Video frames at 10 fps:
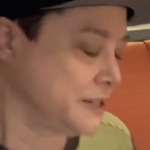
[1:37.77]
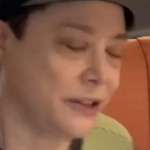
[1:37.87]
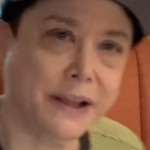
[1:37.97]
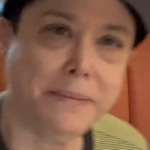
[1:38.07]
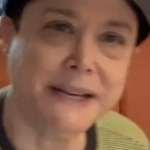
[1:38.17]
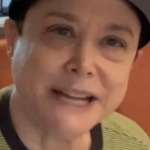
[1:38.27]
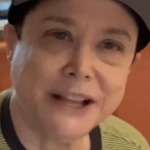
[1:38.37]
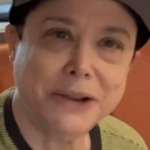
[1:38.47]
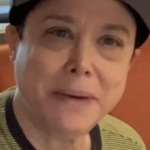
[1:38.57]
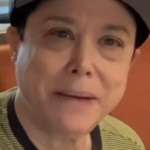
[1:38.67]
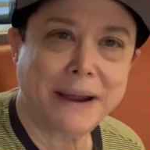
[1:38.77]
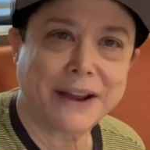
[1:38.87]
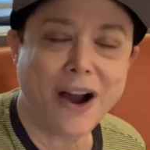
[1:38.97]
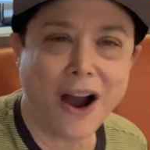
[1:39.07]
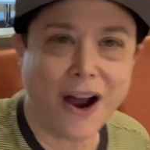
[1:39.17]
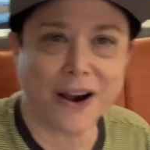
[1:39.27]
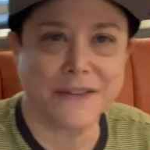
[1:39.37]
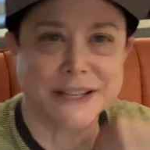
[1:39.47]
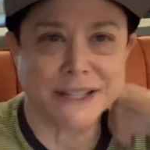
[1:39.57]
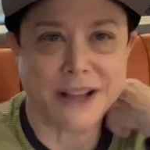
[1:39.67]
So let me tell you about my car.
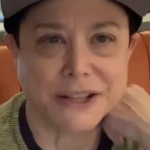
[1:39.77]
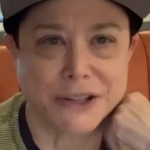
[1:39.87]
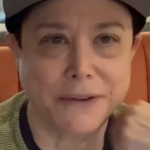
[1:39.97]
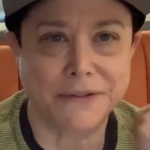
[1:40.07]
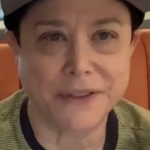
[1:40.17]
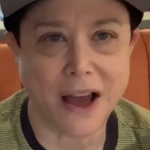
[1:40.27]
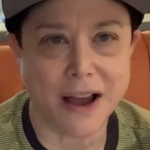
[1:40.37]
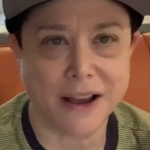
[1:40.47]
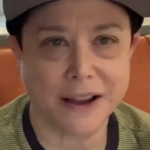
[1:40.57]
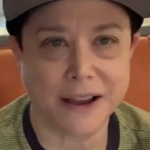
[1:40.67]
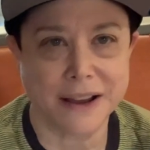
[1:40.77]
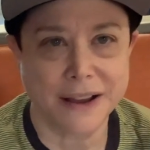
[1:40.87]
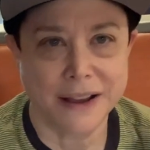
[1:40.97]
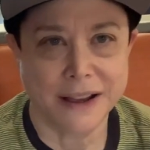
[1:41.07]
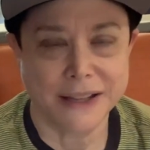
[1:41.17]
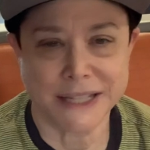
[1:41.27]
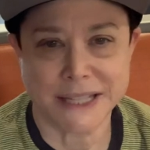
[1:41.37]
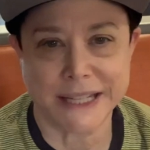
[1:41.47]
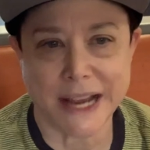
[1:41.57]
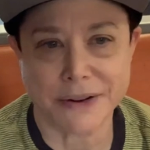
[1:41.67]
This is also a vlog. Since
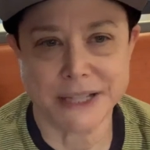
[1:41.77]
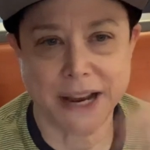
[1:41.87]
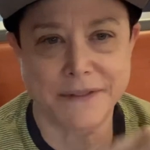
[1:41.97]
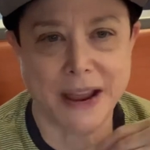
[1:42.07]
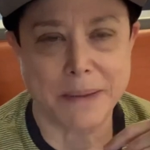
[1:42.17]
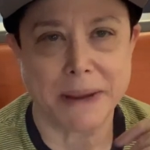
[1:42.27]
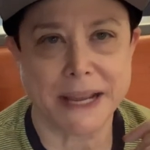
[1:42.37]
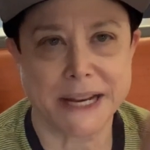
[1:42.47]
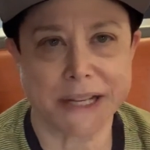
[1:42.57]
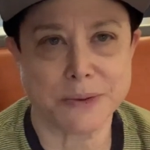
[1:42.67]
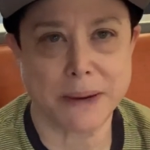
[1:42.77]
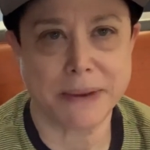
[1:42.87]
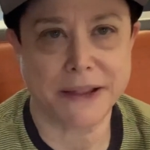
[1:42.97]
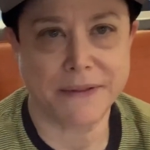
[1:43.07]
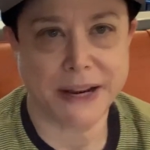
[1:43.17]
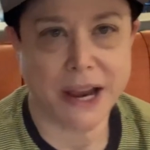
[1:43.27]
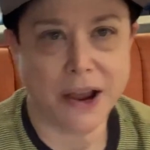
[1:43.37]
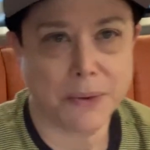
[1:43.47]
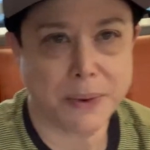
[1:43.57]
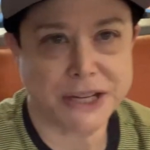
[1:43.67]
he's outside vaping, he just wanted to do the
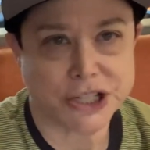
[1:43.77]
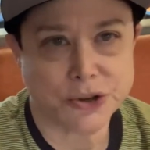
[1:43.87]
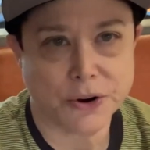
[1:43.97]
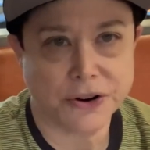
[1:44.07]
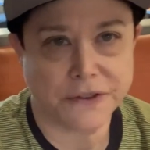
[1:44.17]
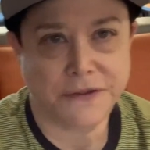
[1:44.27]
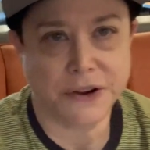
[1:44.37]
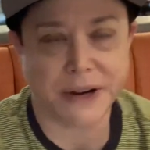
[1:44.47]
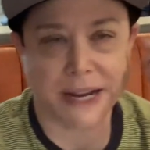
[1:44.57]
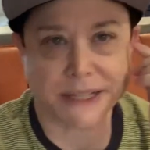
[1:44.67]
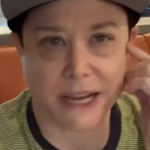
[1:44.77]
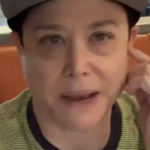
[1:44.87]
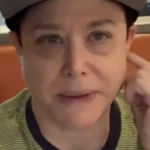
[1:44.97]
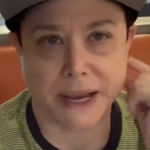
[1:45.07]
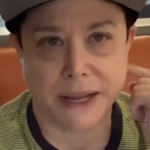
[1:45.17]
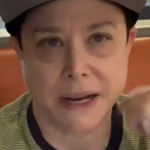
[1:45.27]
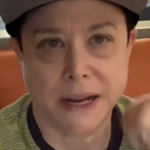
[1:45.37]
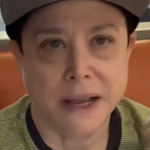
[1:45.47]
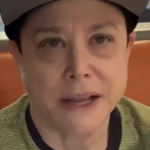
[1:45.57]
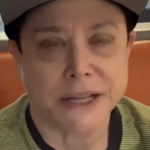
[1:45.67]
video. We just ordered food, it hasn't come yet.
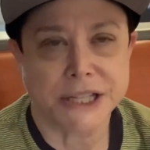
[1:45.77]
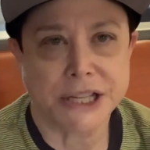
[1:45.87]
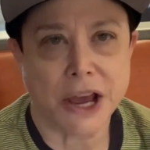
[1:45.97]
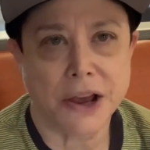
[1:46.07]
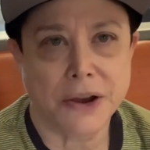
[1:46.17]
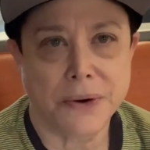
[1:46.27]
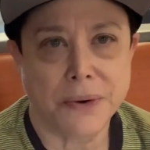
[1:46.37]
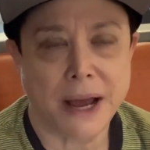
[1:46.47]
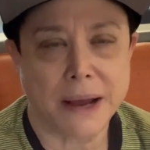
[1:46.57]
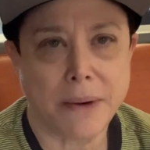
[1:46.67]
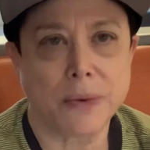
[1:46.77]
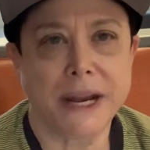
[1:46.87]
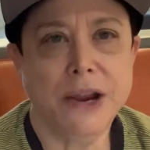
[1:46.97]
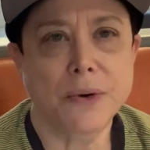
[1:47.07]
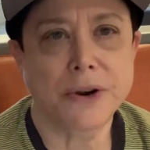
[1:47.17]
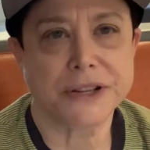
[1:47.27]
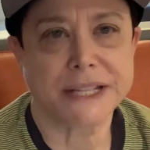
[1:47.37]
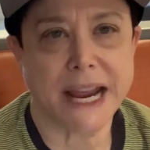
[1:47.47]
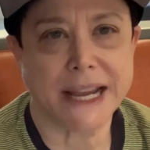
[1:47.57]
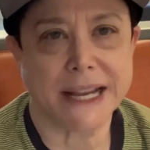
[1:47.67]
So, um, oh, and he ordered
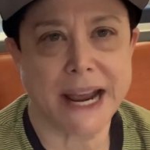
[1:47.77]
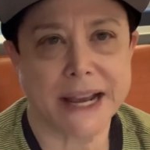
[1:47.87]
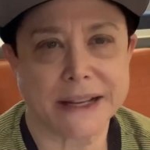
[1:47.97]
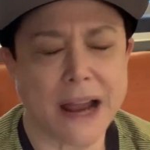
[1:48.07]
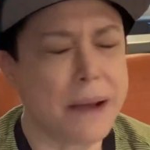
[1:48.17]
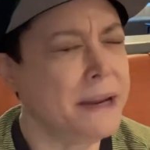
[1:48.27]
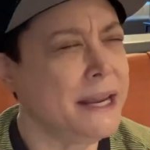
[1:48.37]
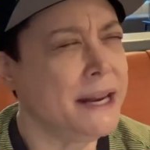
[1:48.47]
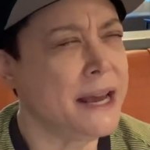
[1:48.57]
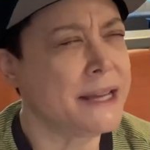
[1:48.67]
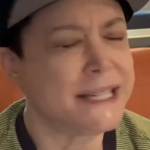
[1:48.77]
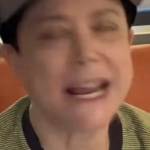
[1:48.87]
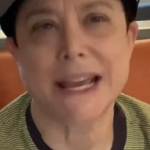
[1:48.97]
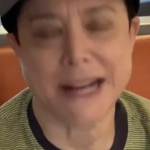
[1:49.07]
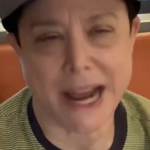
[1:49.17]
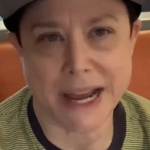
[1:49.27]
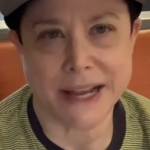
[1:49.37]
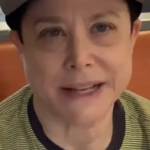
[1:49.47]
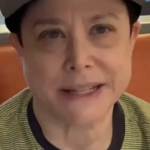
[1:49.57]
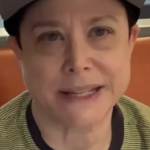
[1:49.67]
steak and egg. I mean, uh, steak and
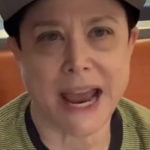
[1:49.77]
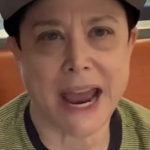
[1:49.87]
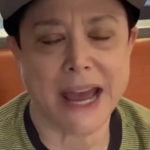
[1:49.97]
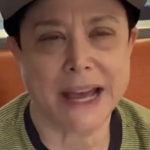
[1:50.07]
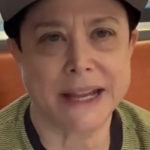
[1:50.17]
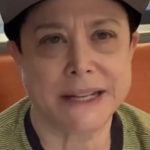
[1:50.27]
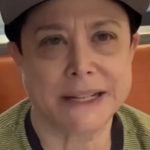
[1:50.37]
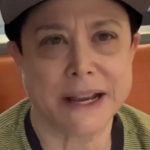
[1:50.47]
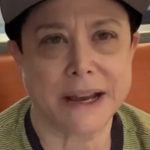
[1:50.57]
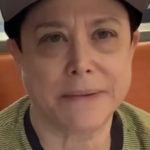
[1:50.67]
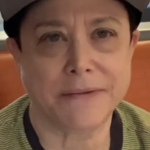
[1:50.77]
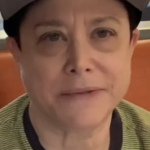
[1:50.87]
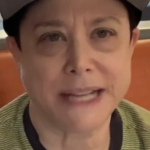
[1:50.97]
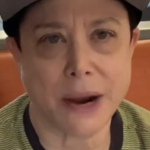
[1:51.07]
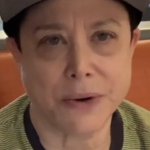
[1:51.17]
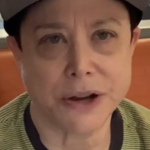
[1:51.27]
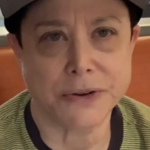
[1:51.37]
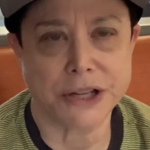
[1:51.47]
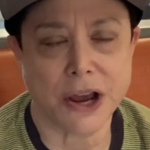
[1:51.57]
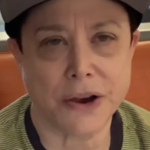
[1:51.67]
eggs and um, sourdough
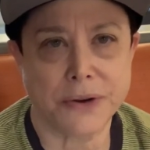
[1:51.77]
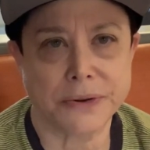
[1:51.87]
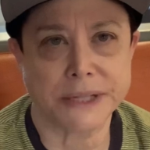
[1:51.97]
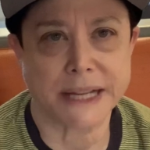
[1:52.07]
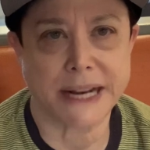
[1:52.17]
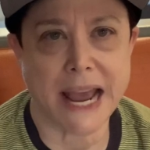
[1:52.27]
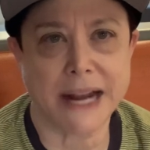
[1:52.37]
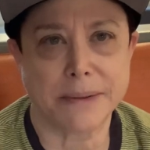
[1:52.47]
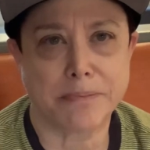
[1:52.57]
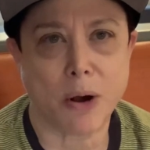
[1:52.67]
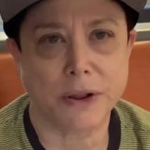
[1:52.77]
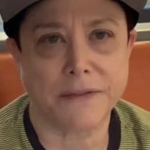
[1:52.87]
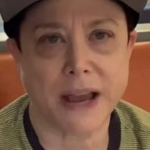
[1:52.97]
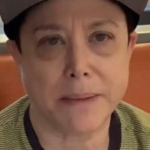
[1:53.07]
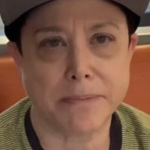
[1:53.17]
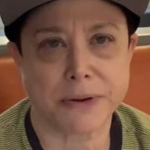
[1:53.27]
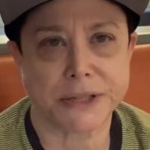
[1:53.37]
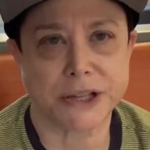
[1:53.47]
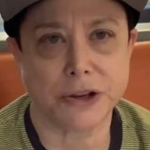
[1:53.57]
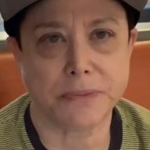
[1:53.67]
toast, and he had a bowl of gumbo
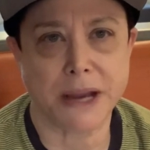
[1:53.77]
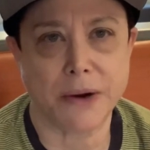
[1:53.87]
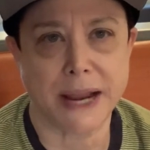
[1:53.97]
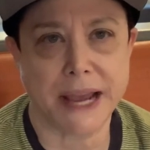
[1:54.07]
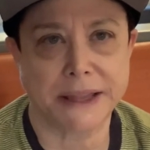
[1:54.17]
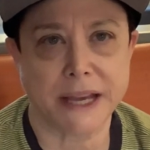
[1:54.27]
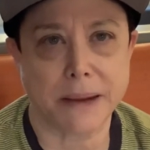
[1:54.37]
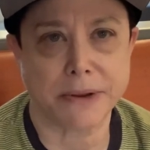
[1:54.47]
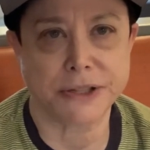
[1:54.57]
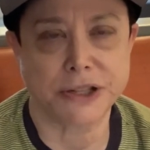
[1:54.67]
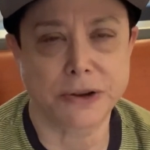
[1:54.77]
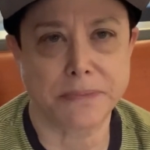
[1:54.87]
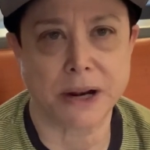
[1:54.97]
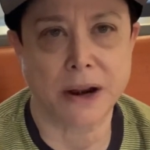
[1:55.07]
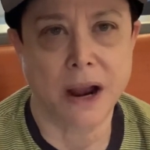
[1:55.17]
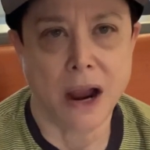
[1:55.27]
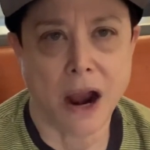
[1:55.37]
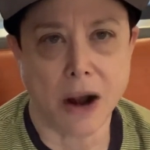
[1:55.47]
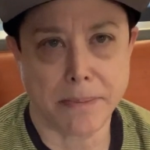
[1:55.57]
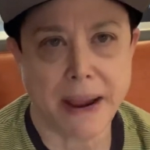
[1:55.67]
soup. He already ate the gumbo soup, but
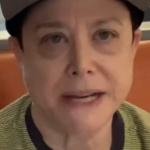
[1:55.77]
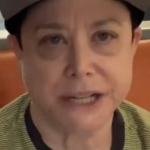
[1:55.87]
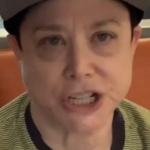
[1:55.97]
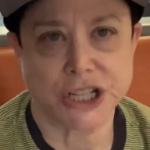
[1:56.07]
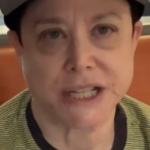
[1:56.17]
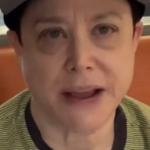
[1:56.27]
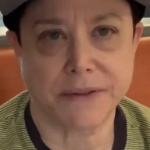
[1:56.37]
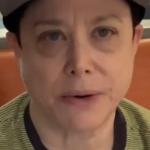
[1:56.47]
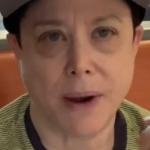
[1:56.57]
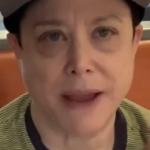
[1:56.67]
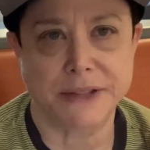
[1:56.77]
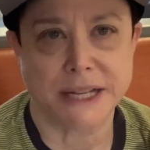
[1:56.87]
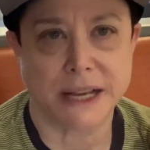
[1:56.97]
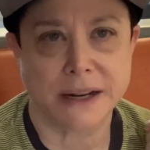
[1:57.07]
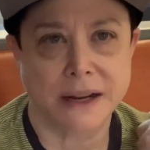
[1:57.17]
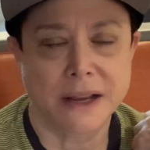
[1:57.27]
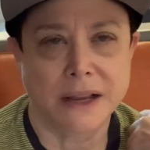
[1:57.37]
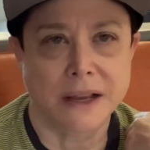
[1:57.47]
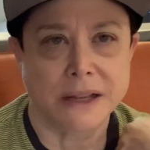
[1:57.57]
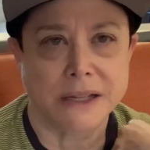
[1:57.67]
our main dishes haven't arrived yet.
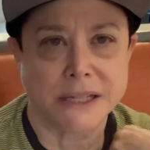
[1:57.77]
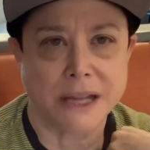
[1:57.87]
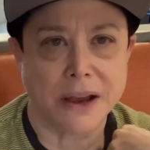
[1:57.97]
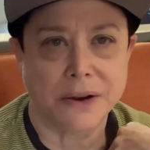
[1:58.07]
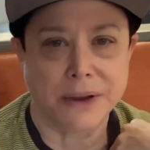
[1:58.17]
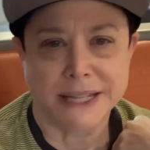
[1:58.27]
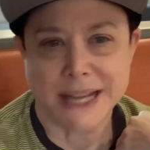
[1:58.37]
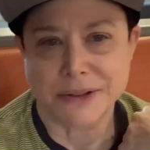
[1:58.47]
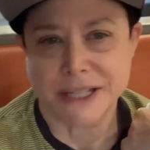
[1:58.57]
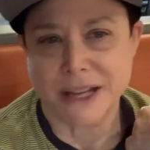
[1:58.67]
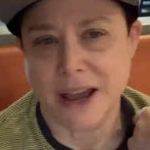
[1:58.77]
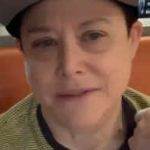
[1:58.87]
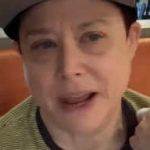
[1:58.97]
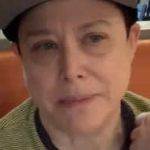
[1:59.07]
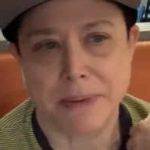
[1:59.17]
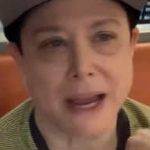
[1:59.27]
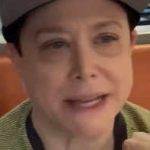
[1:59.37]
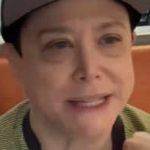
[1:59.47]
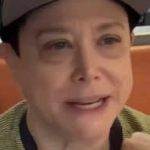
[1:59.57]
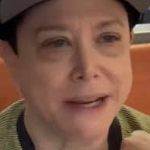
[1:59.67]
So he's outside vaping. I
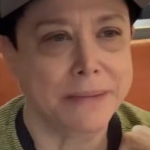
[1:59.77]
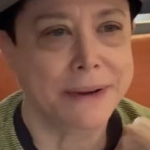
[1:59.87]
see him.